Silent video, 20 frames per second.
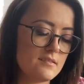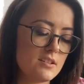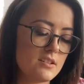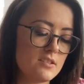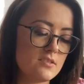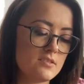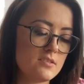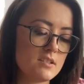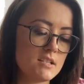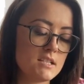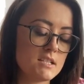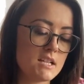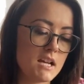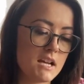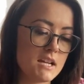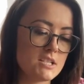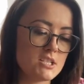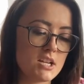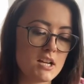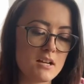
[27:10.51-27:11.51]
her
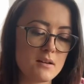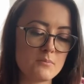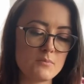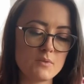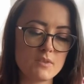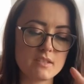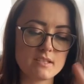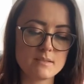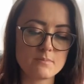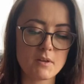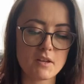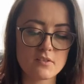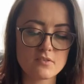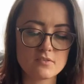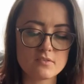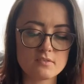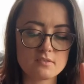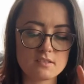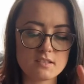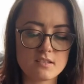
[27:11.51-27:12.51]
dye job with the
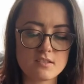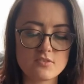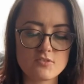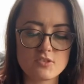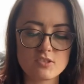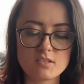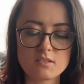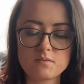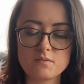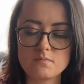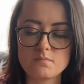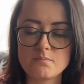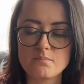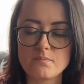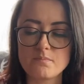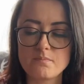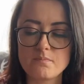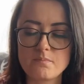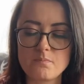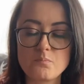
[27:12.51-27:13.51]
speckles, and they're just
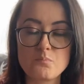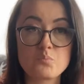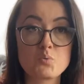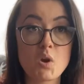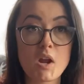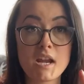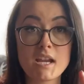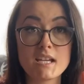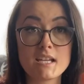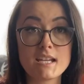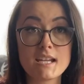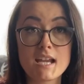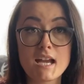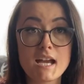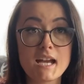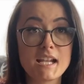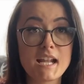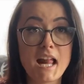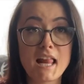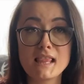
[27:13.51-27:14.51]
bright
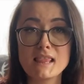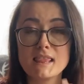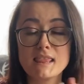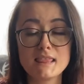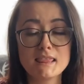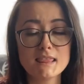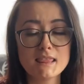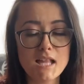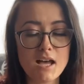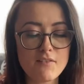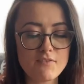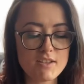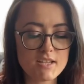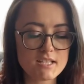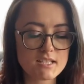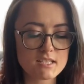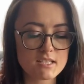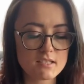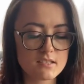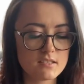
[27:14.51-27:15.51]
neon. I love
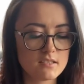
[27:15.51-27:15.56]
it.